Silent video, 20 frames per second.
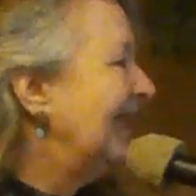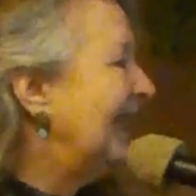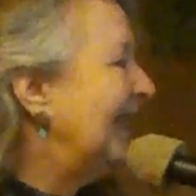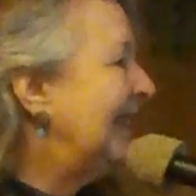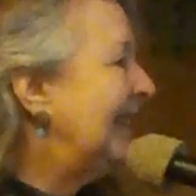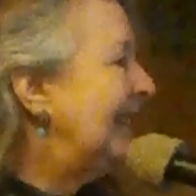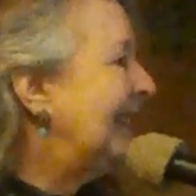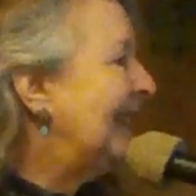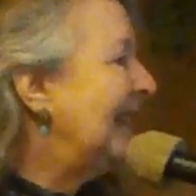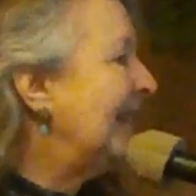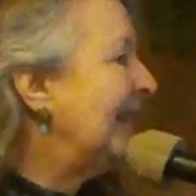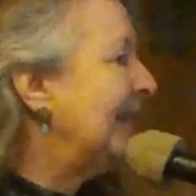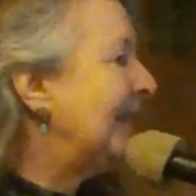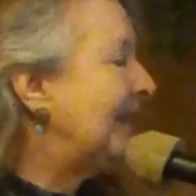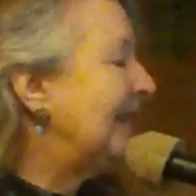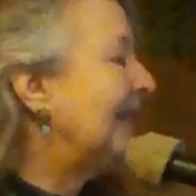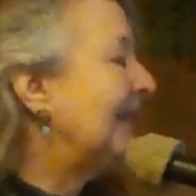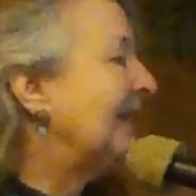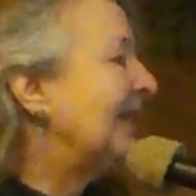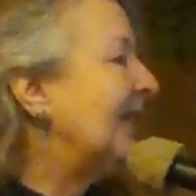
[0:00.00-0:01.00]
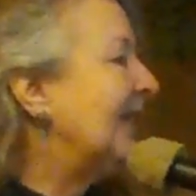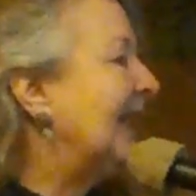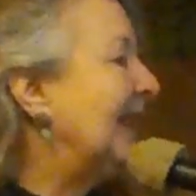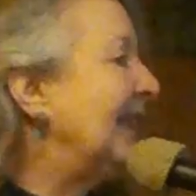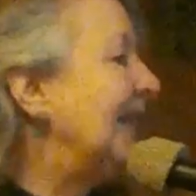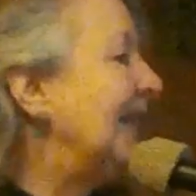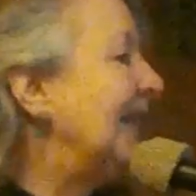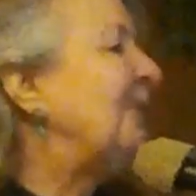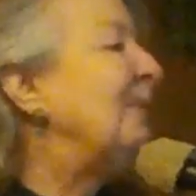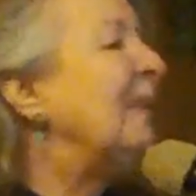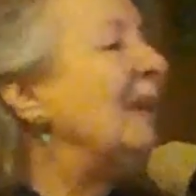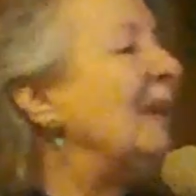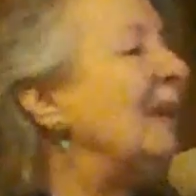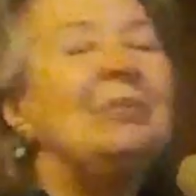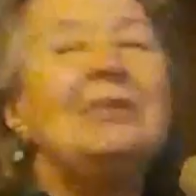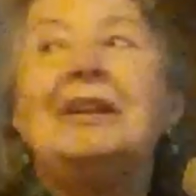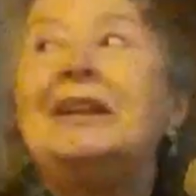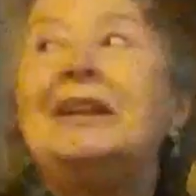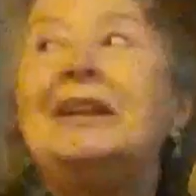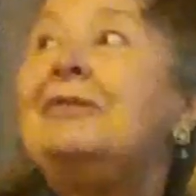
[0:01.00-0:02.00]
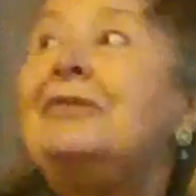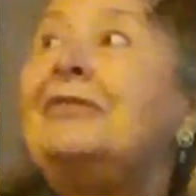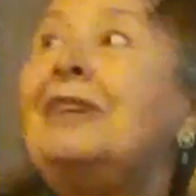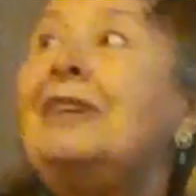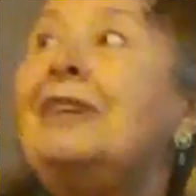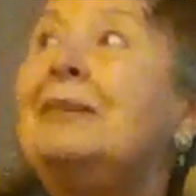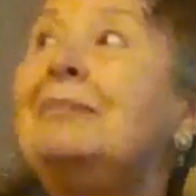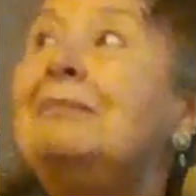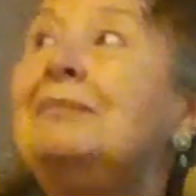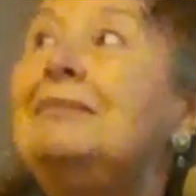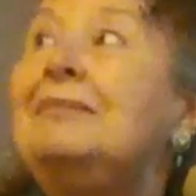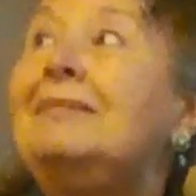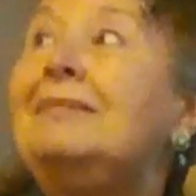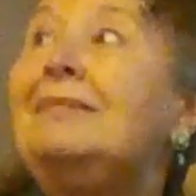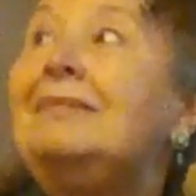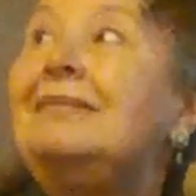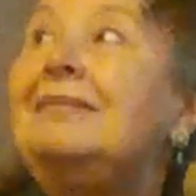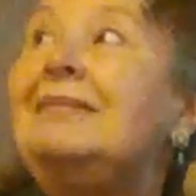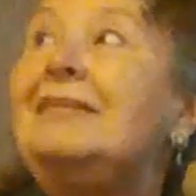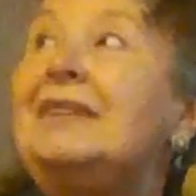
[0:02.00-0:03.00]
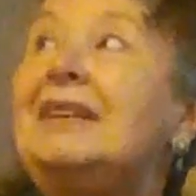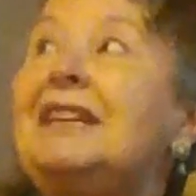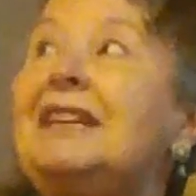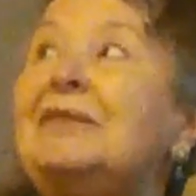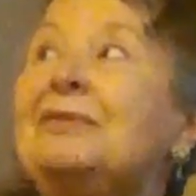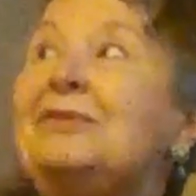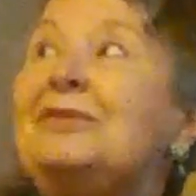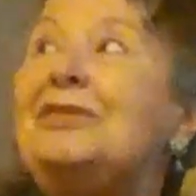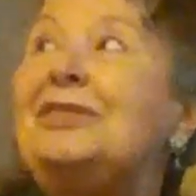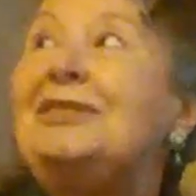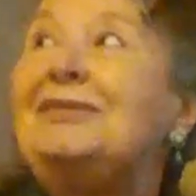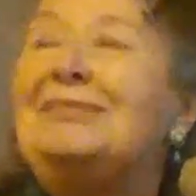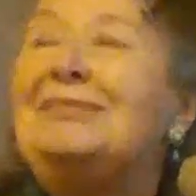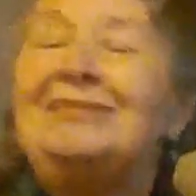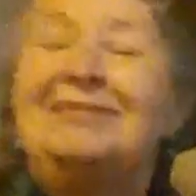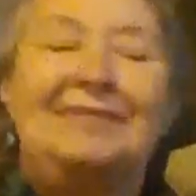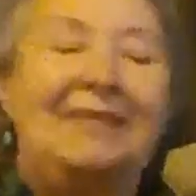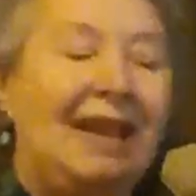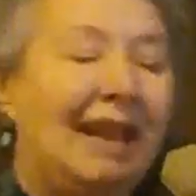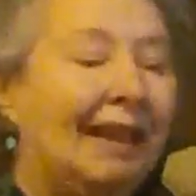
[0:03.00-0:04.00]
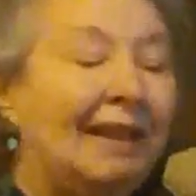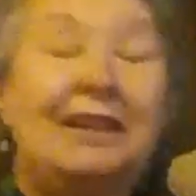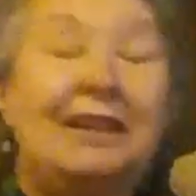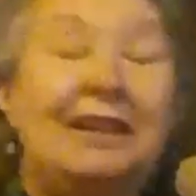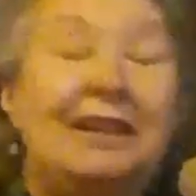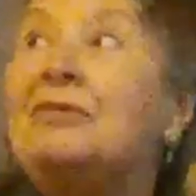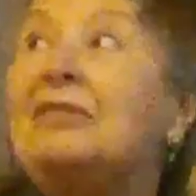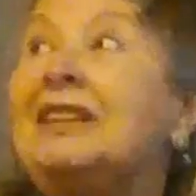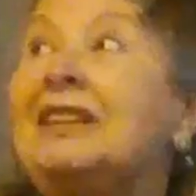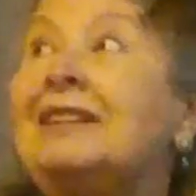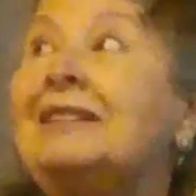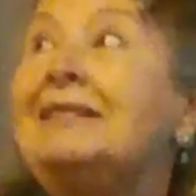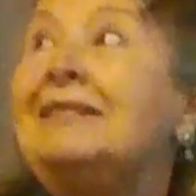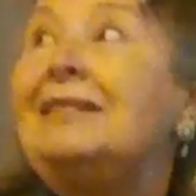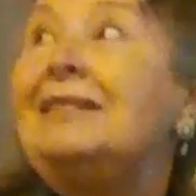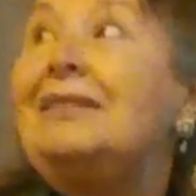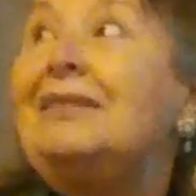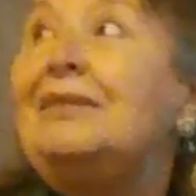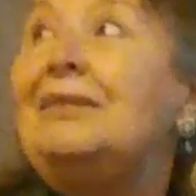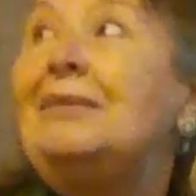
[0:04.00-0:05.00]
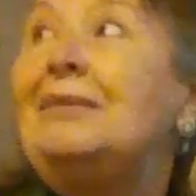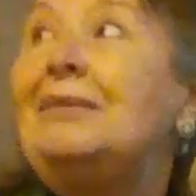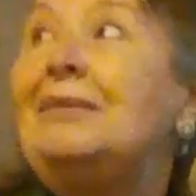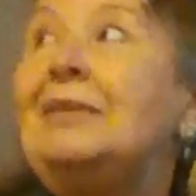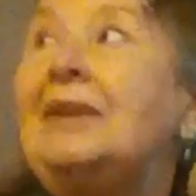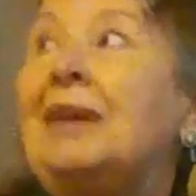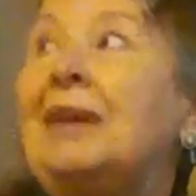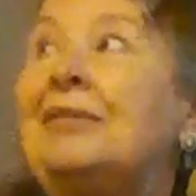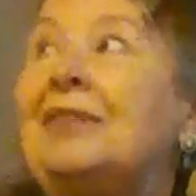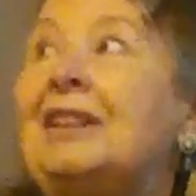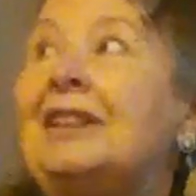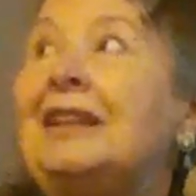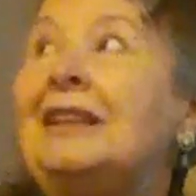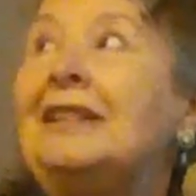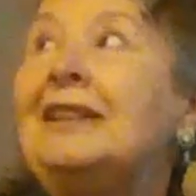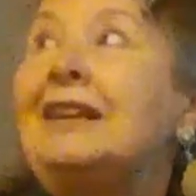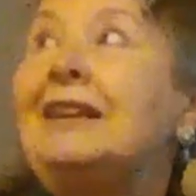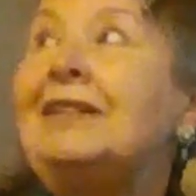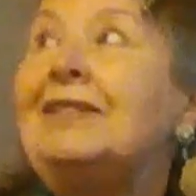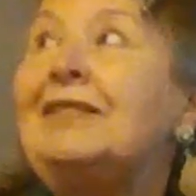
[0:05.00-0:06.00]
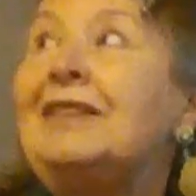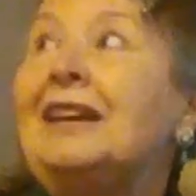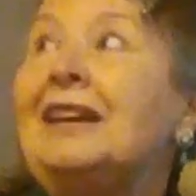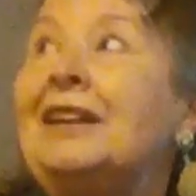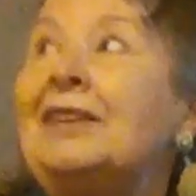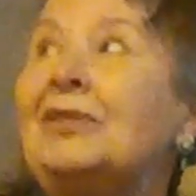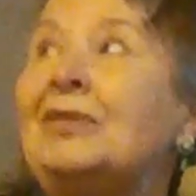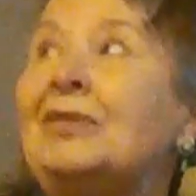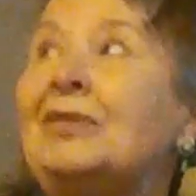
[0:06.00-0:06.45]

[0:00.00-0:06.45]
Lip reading: It tells us that these people have lived and given everything that it stands